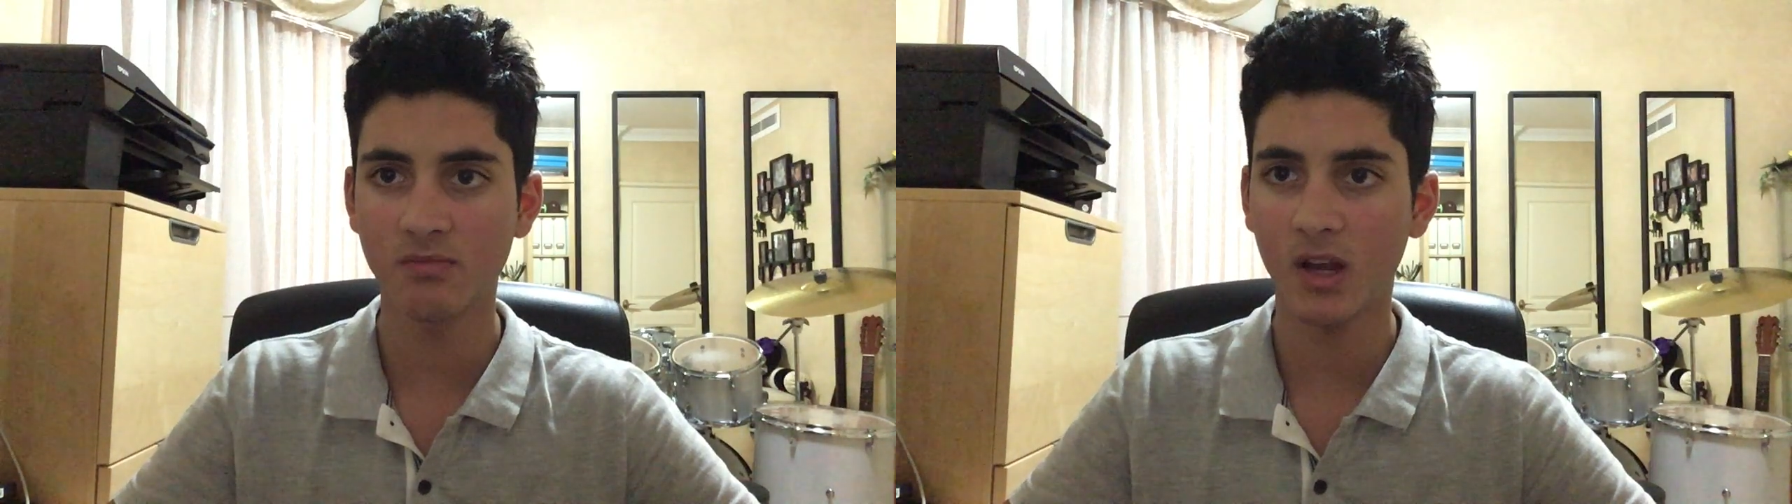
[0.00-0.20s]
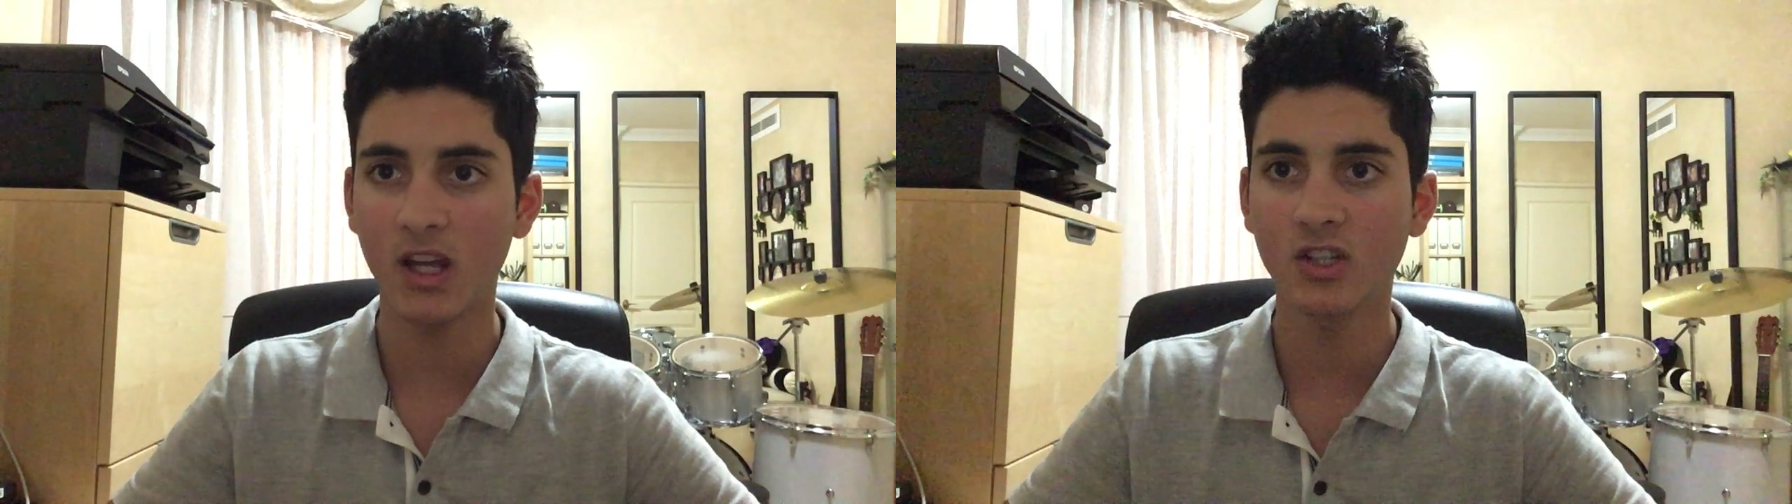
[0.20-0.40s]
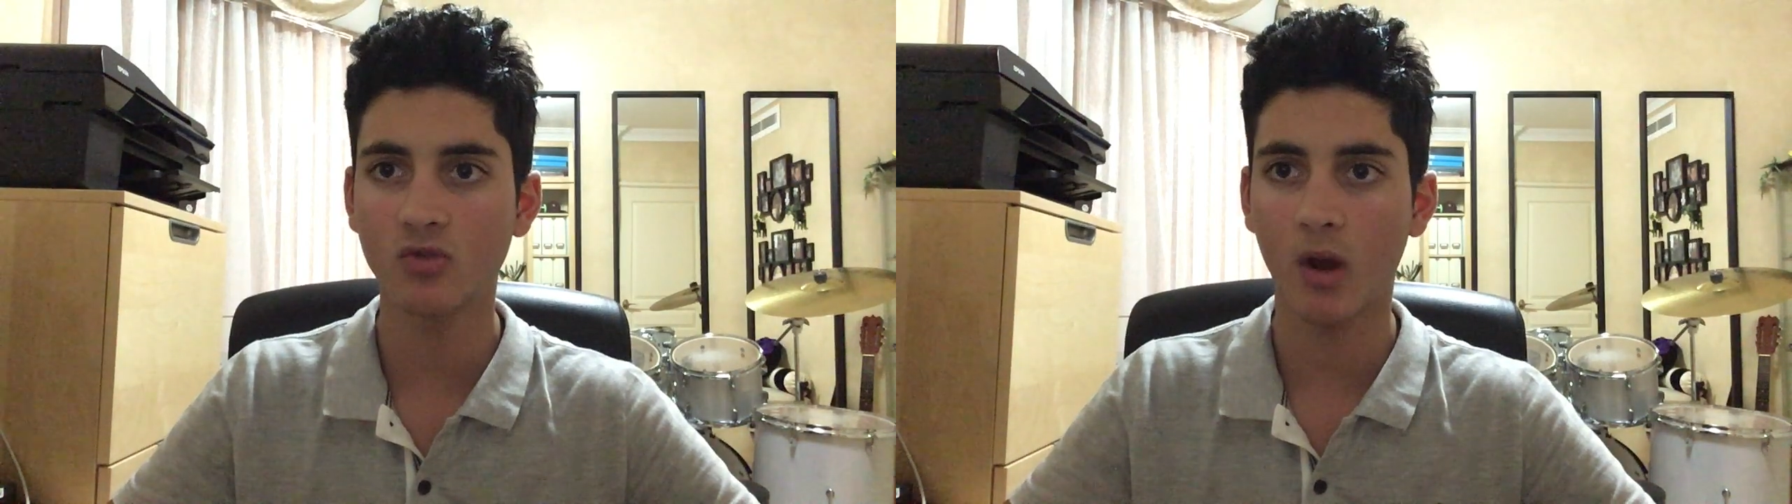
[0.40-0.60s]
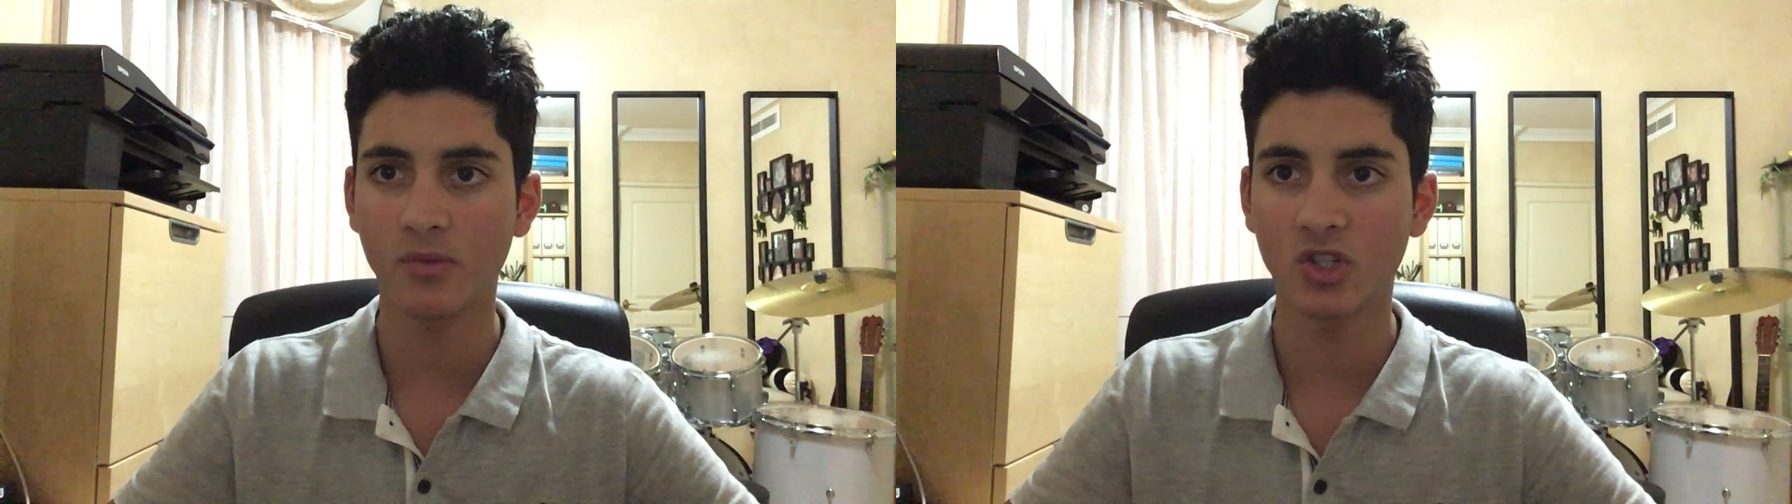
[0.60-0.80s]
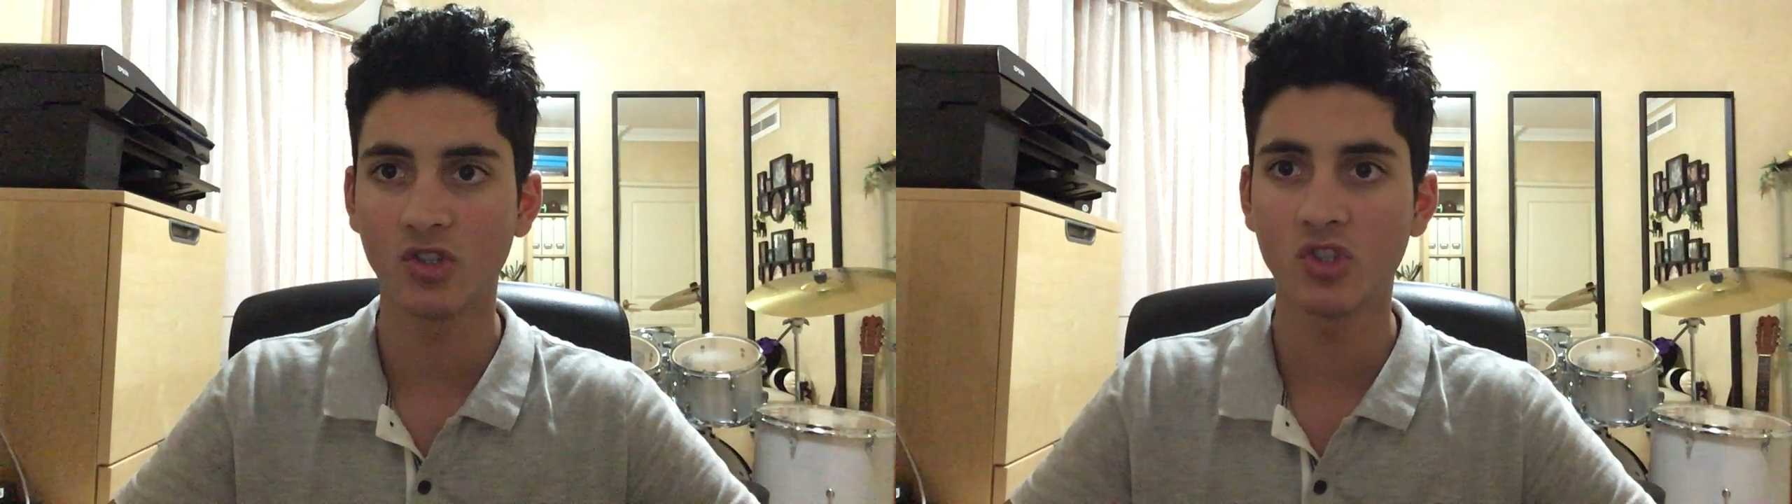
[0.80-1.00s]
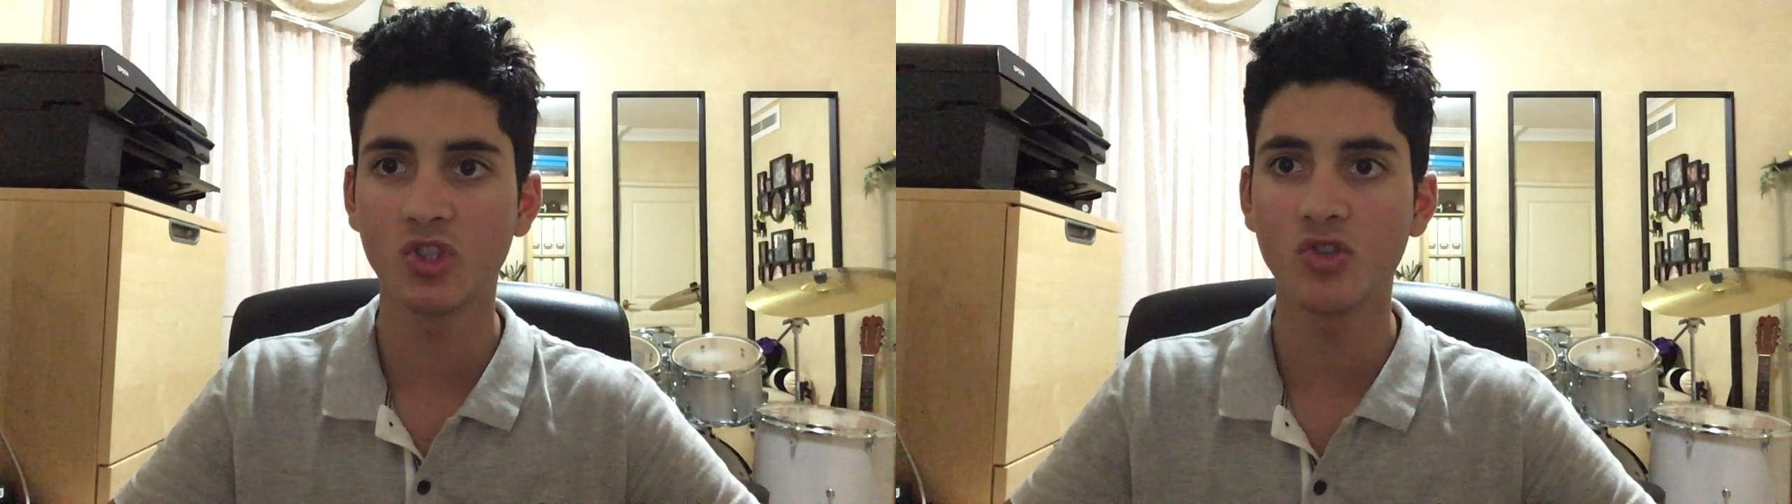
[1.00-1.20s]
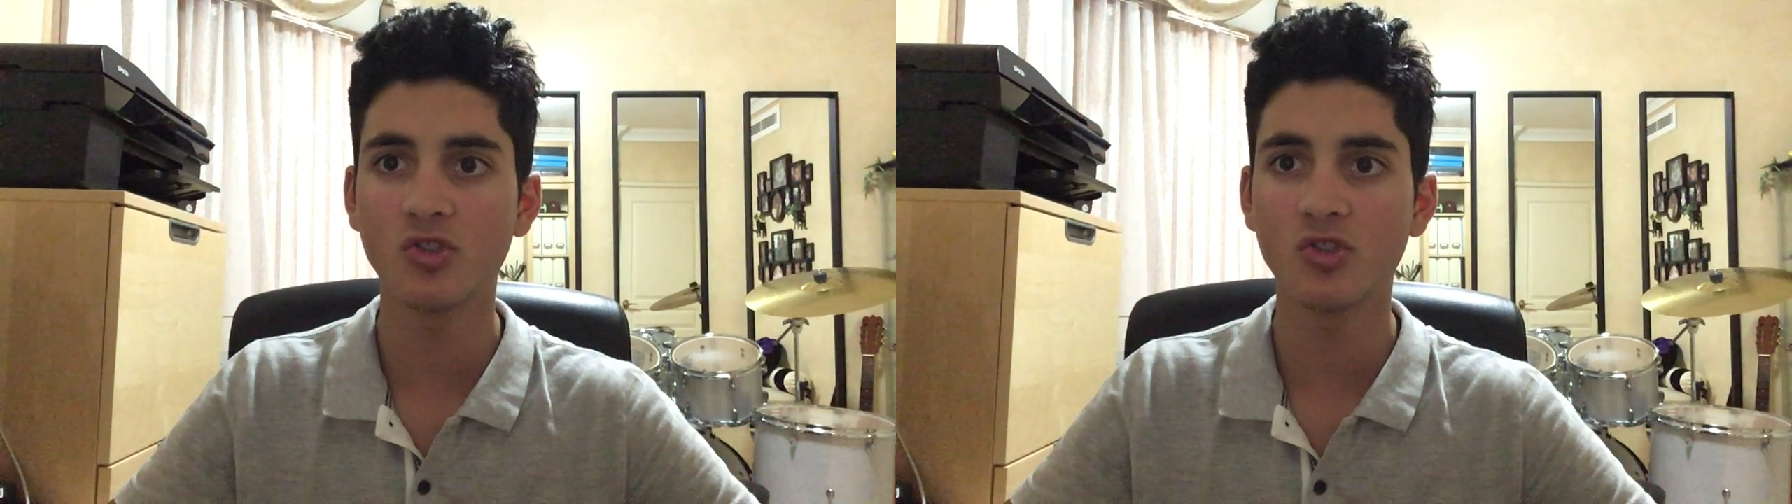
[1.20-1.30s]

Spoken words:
many interruptions due